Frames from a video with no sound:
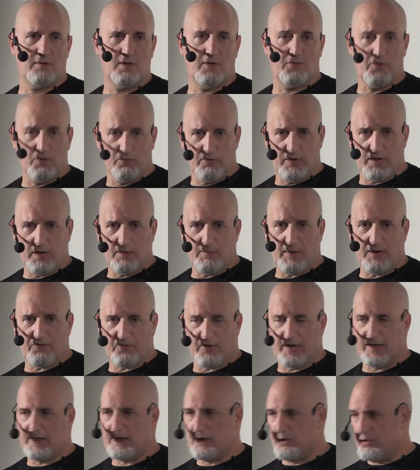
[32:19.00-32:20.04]
If you're really my
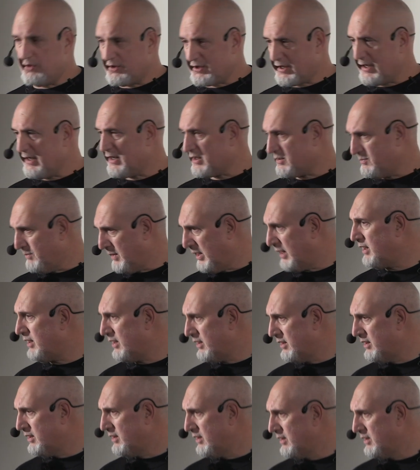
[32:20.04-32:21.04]
friend and you see it's me,